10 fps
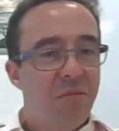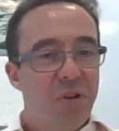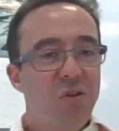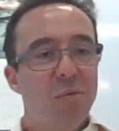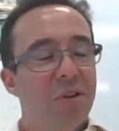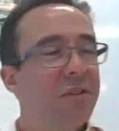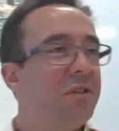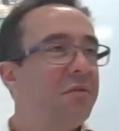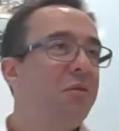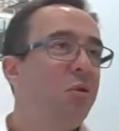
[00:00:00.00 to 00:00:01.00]

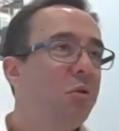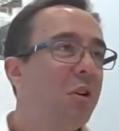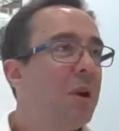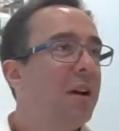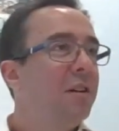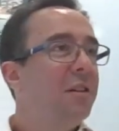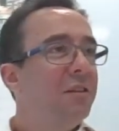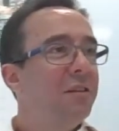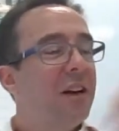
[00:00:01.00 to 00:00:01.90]
renewables do quite well.